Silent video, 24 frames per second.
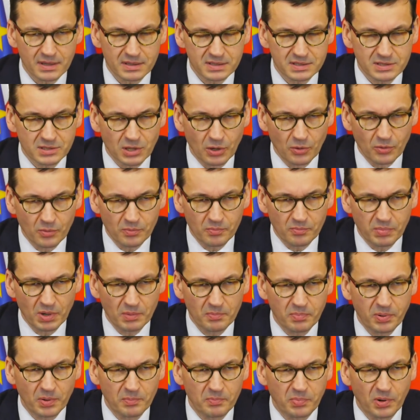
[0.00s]
So
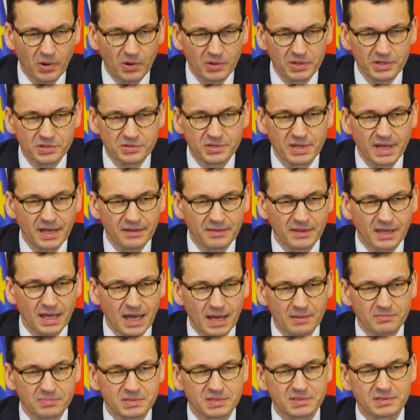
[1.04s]
Polish death
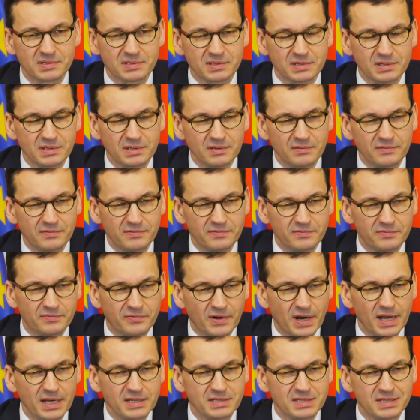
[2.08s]
camps
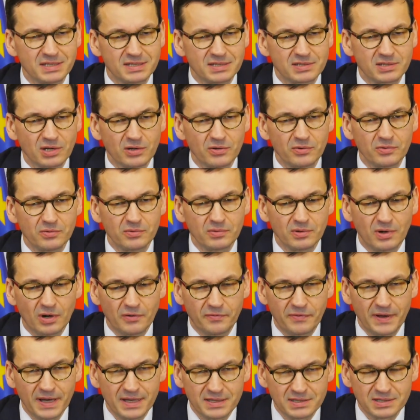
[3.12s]
phrase is so
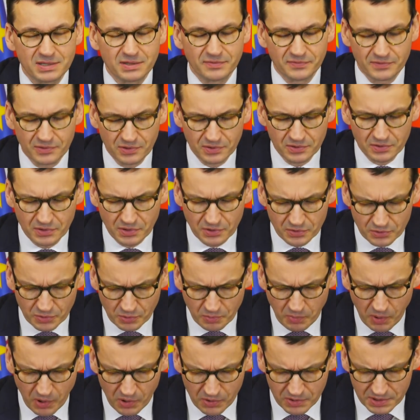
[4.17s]
offensive
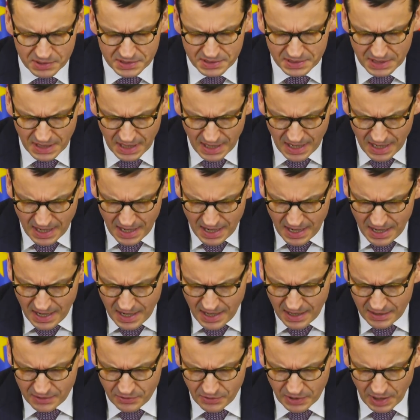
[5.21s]
to Poles,
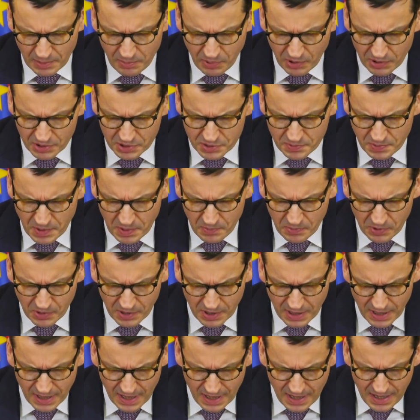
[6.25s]
to the Polish
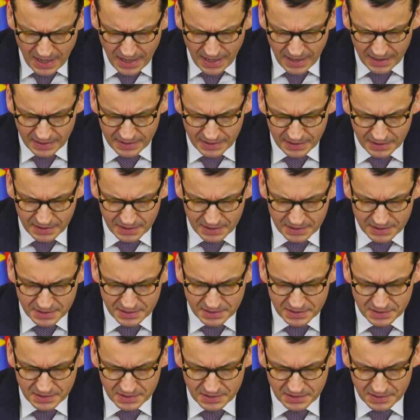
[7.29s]
people, and it
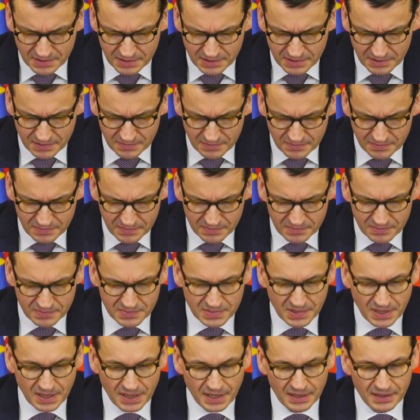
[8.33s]
is
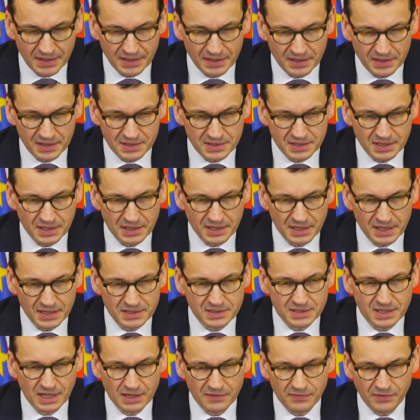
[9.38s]
in
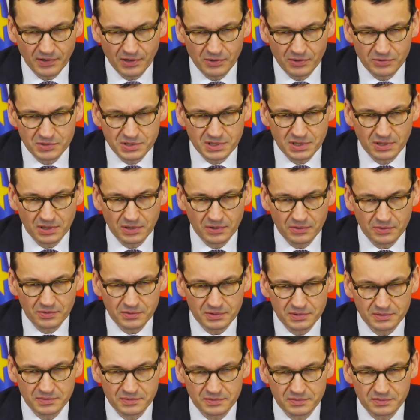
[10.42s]
itself
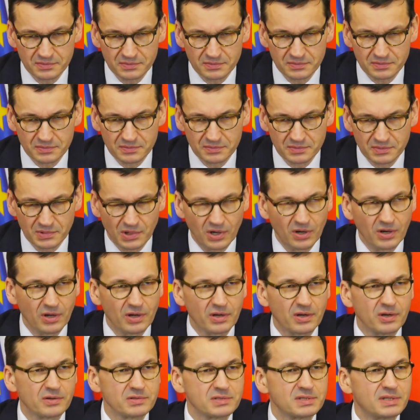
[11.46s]
also
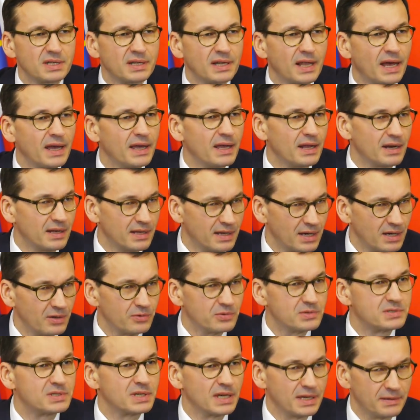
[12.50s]
Holocaust denial, I
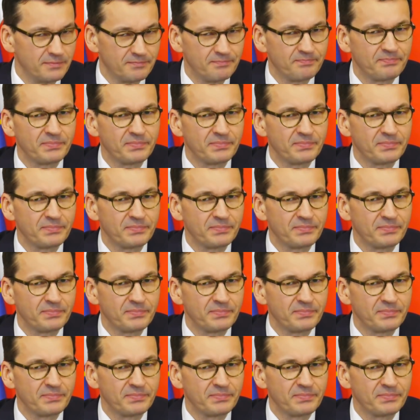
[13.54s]
would say,